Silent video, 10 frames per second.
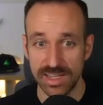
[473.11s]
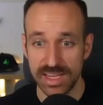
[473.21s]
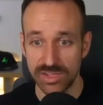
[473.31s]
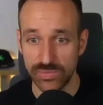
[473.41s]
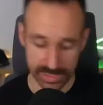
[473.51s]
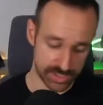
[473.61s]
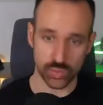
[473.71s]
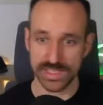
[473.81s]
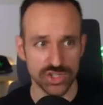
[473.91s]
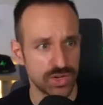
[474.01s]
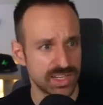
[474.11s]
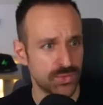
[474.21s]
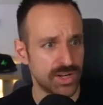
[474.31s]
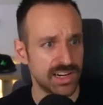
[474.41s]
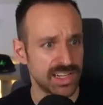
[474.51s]
then I could finally do, what is the shortcut
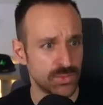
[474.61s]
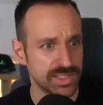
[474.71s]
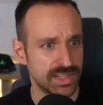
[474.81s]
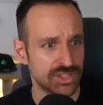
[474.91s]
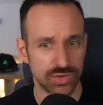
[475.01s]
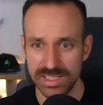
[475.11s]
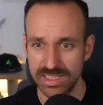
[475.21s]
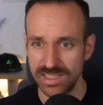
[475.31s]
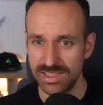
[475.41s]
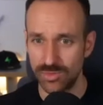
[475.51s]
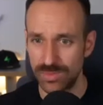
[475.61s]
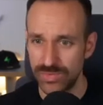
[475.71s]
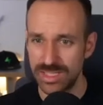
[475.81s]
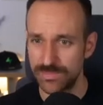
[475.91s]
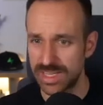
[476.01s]
for an archive? Wasn't there like a shortcut? Did they remove that?